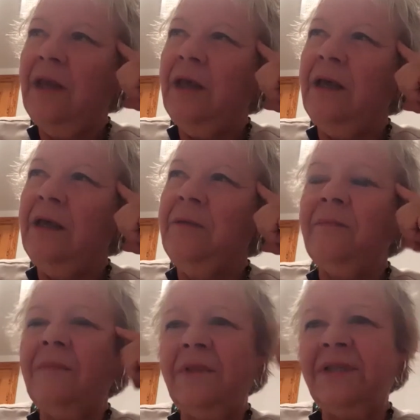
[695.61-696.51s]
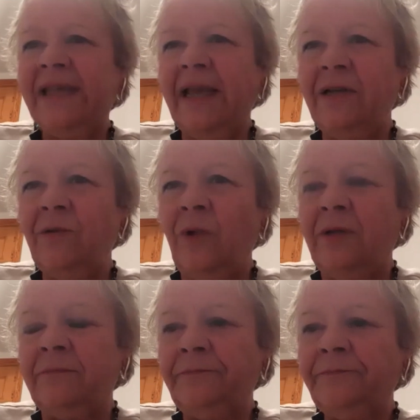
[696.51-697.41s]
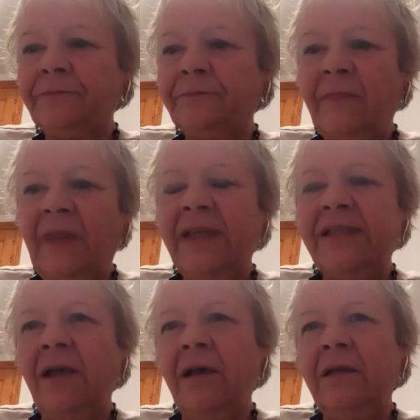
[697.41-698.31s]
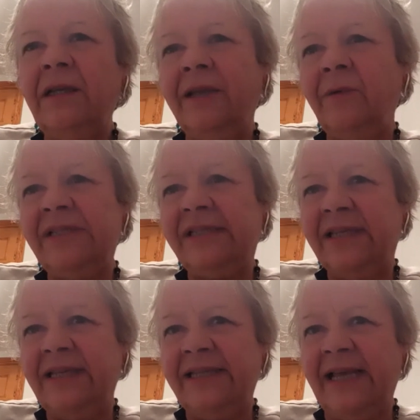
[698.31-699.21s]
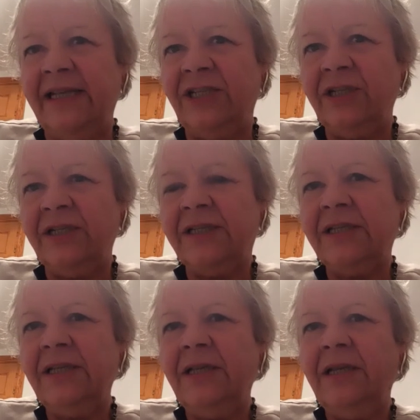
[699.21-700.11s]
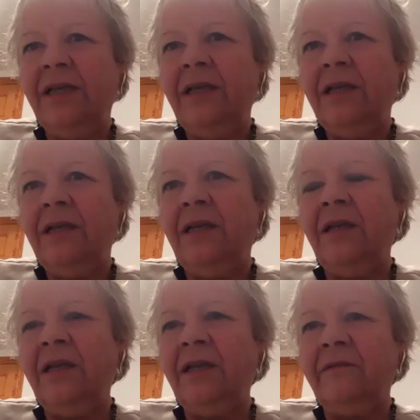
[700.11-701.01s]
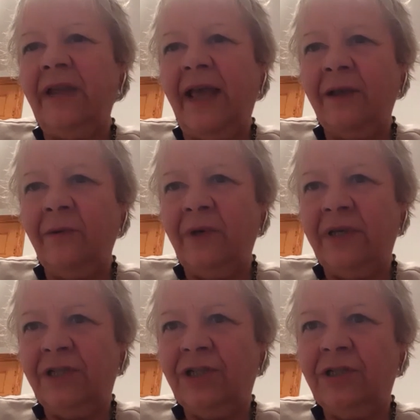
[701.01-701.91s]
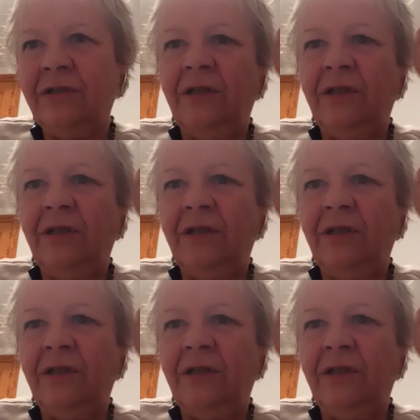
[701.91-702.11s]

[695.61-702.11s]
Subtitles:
The second one is our linguistic intelligence, learning of language.